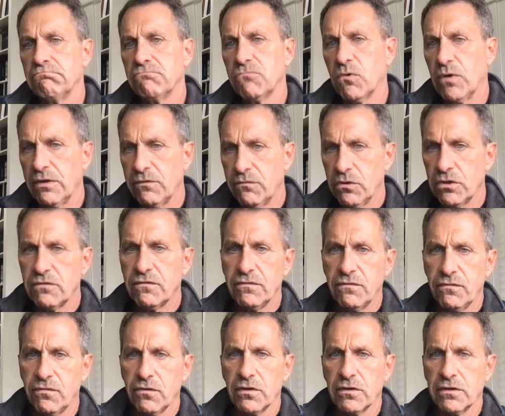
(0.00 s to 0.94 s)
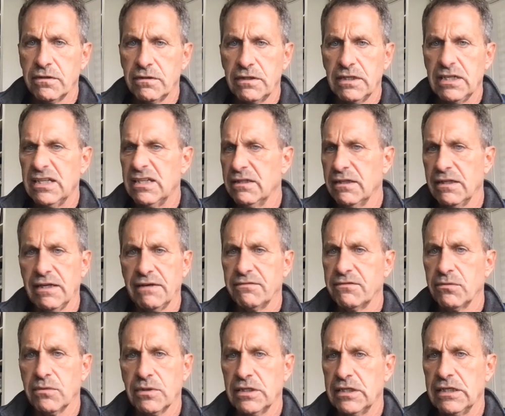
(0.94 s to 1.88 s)
Right foot did,
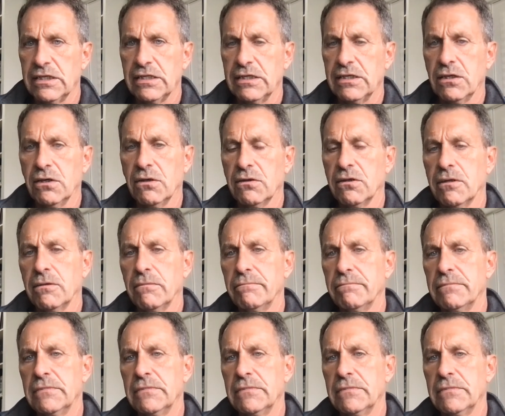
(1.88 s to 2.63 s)
left really didn't go there.